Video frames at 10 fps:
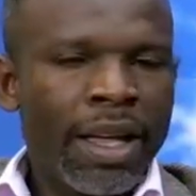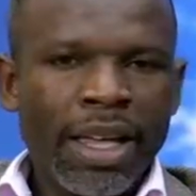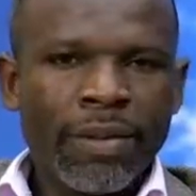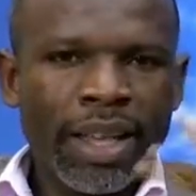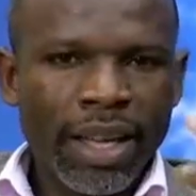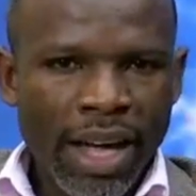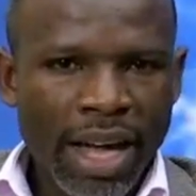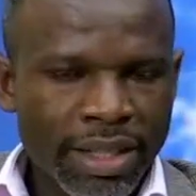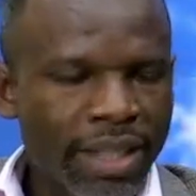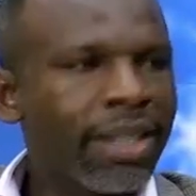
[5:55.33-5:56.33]
If they
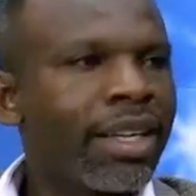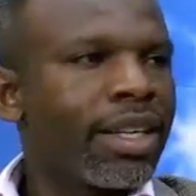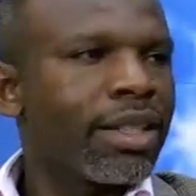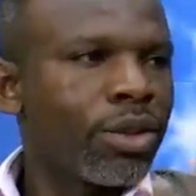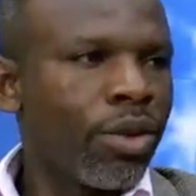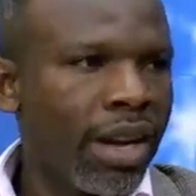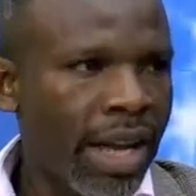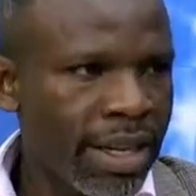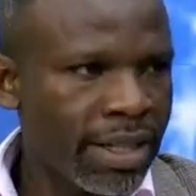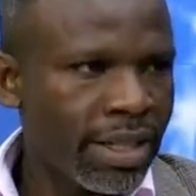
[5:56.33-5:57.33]
can't
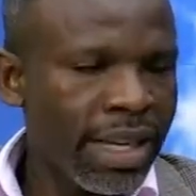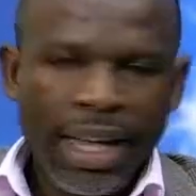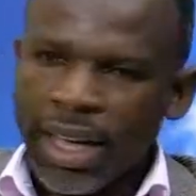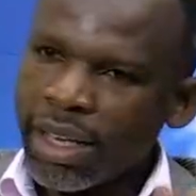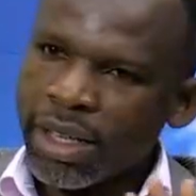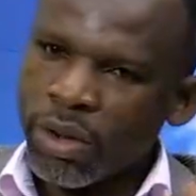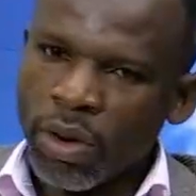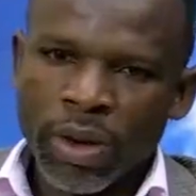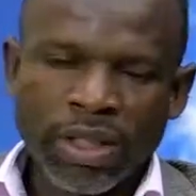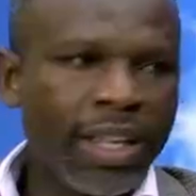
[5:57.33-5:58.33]
dollarize and
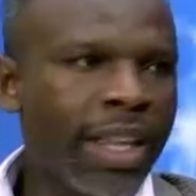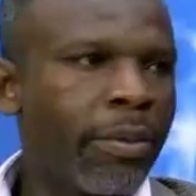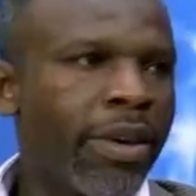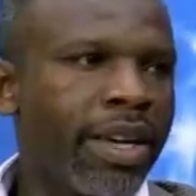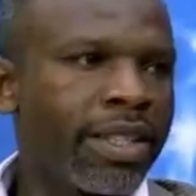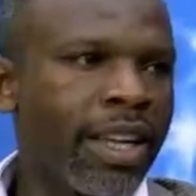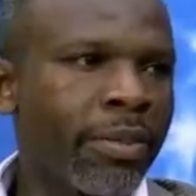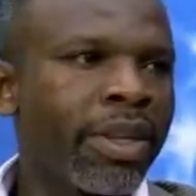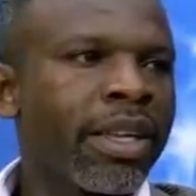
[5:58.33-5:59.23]
go take a big step,